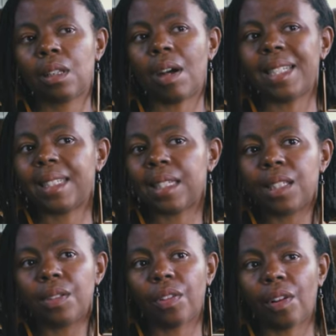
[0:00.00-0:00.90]

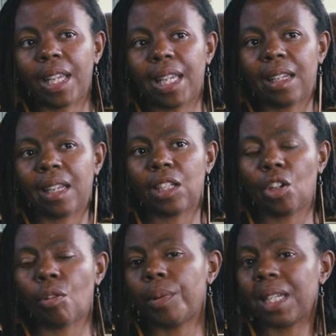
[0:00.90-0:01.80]
identifying and
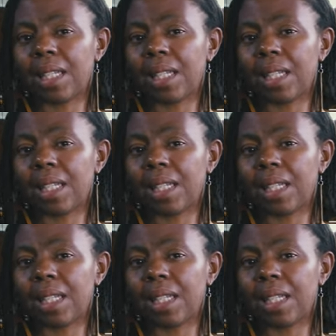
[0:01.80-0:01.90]
growing